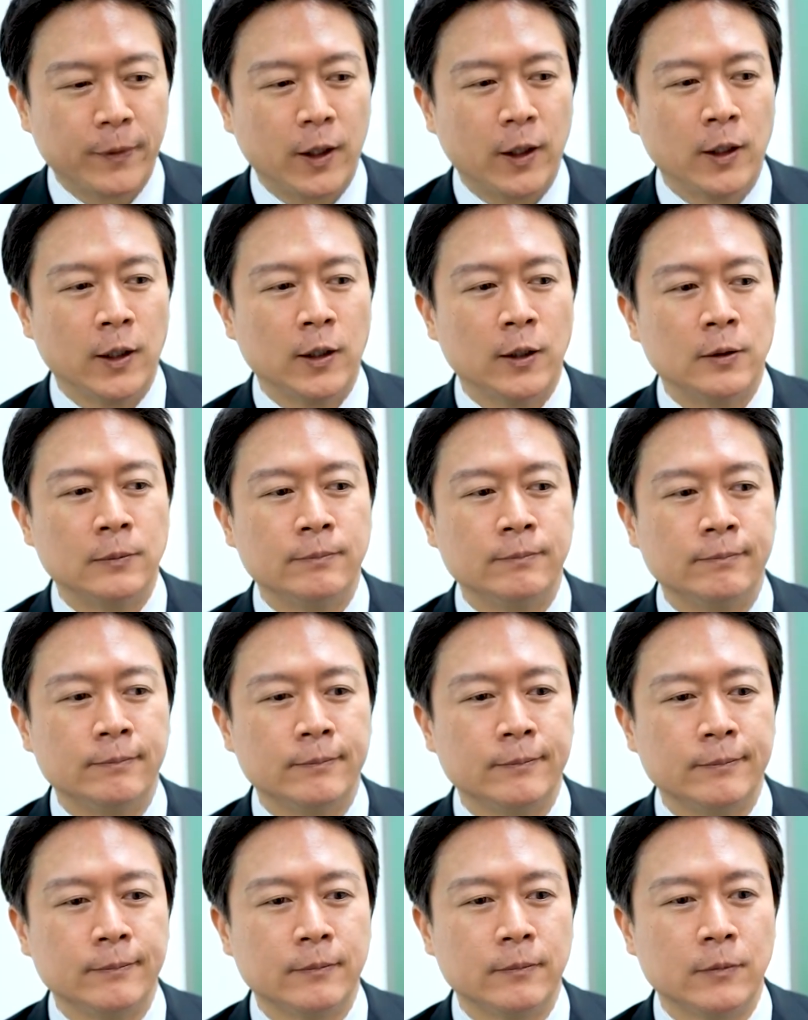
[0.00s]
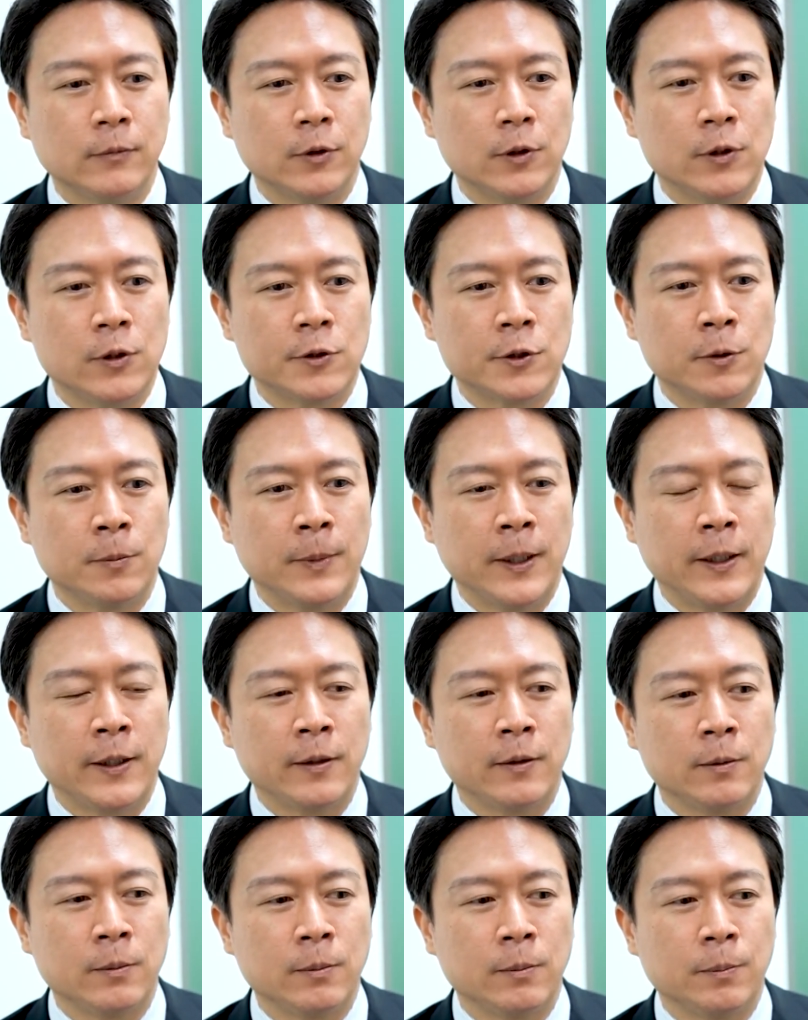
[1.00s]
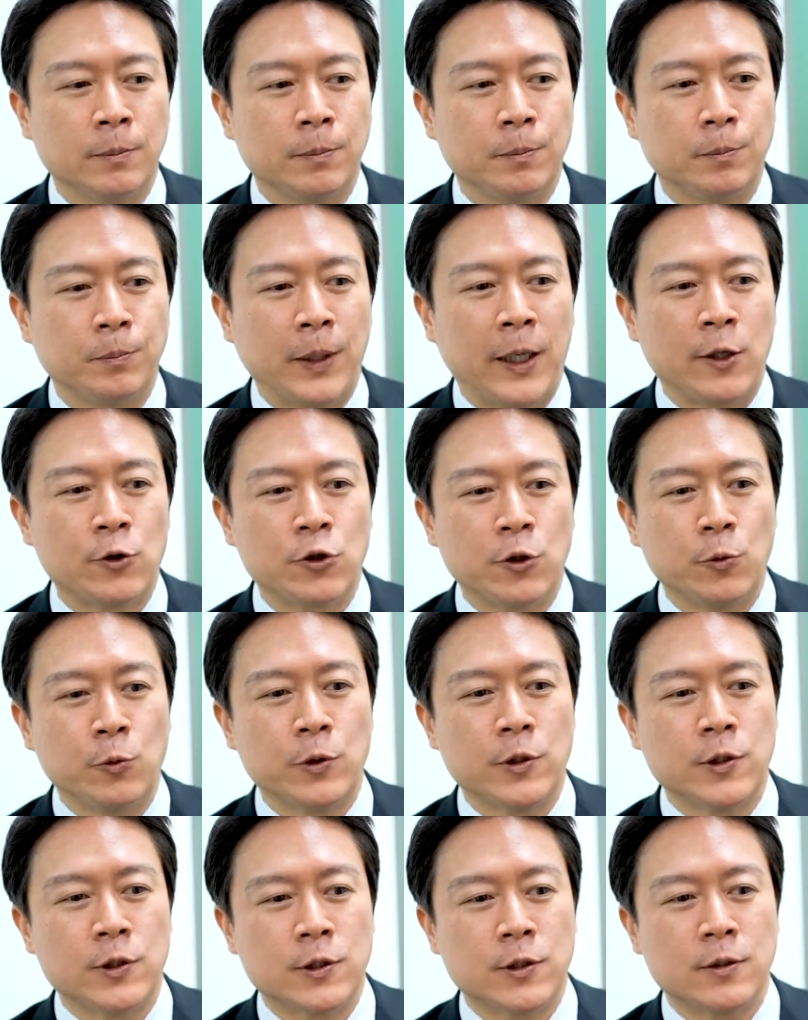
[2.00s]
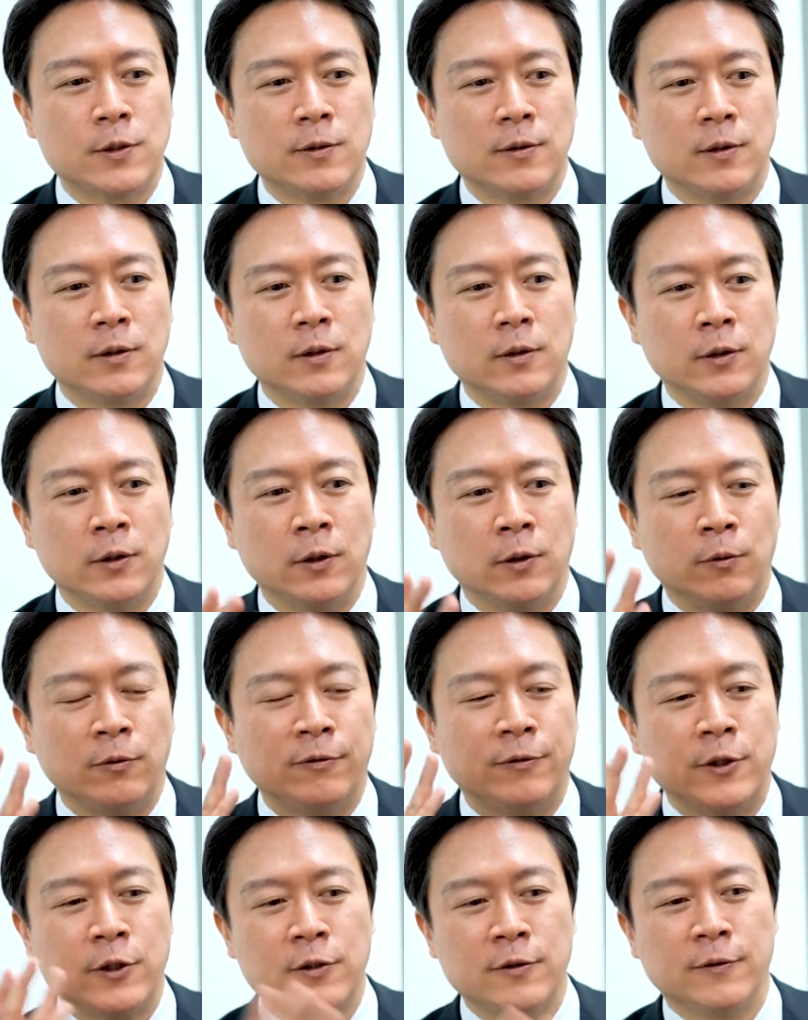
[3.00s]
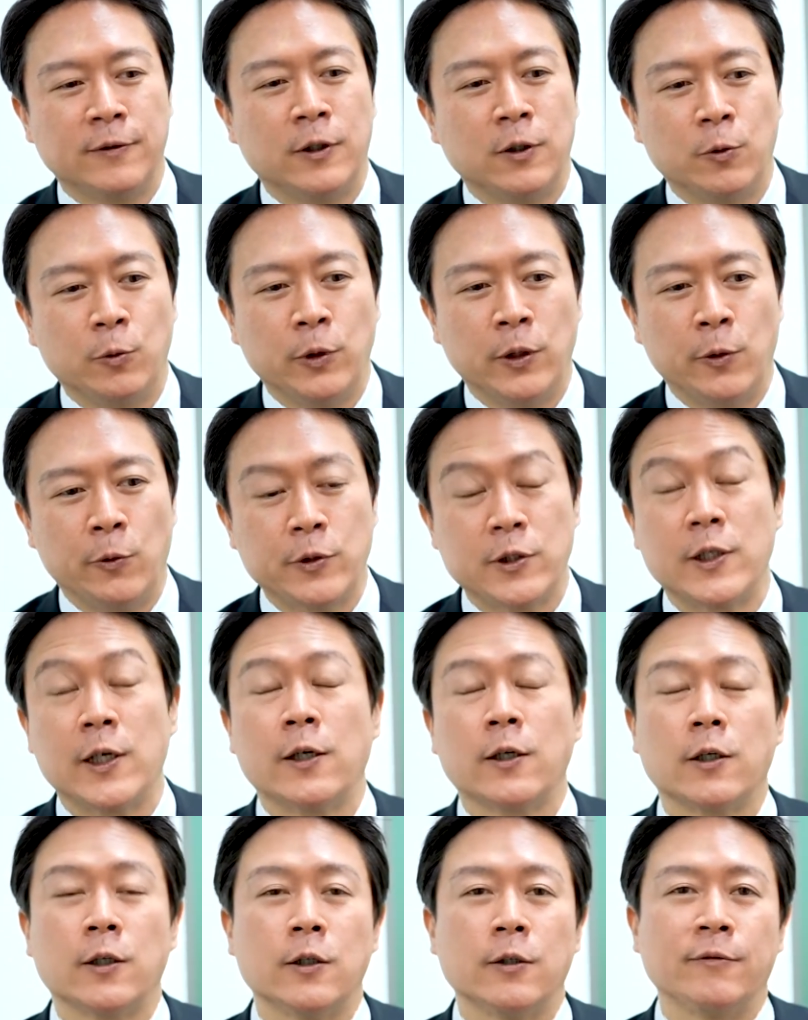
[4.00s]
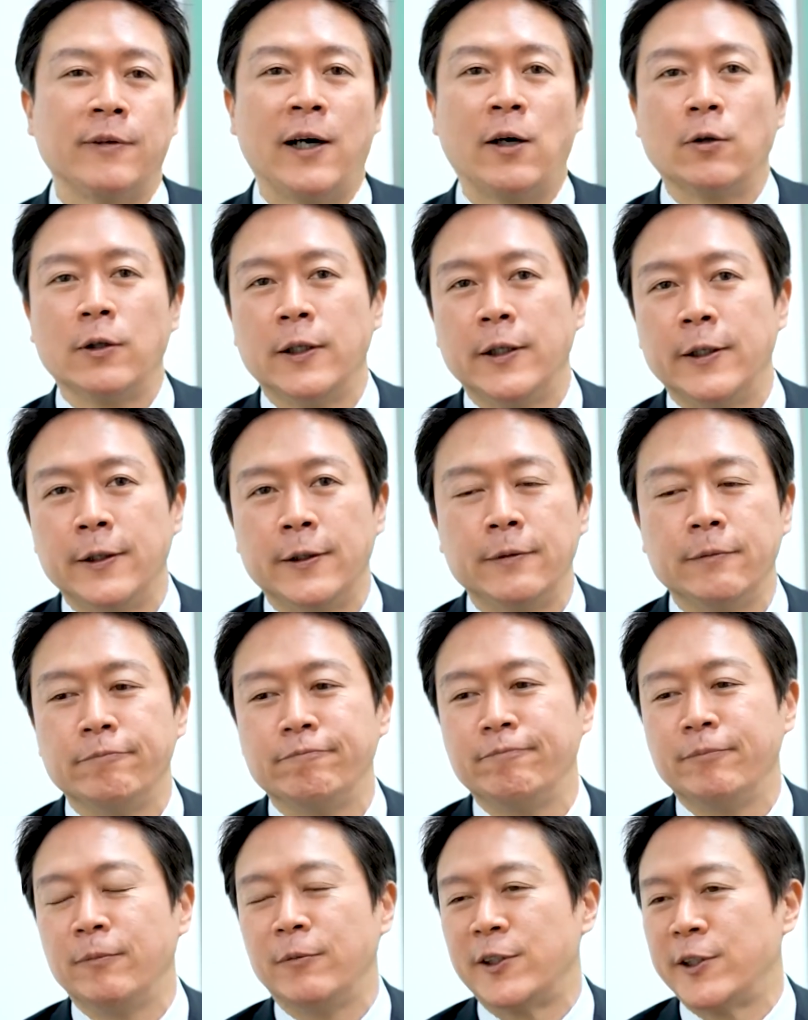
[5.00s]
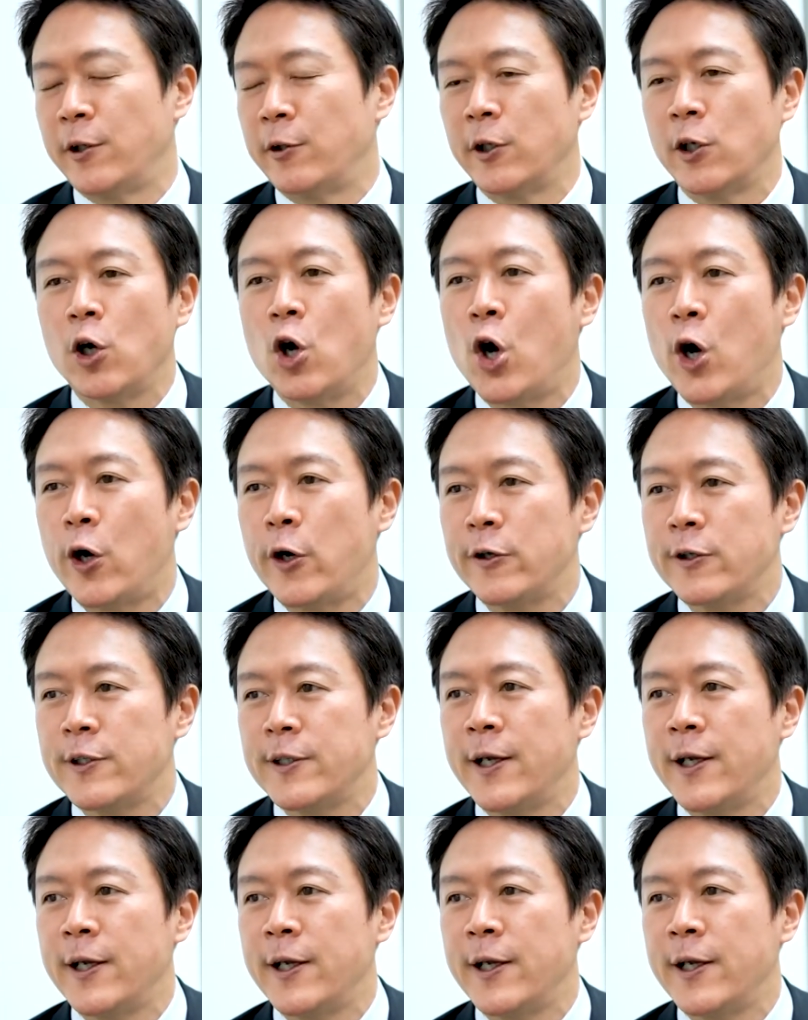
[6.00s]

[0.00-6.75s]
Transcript: Um, so my passion was, you know, first of all, when I was younger, violin, selling cars.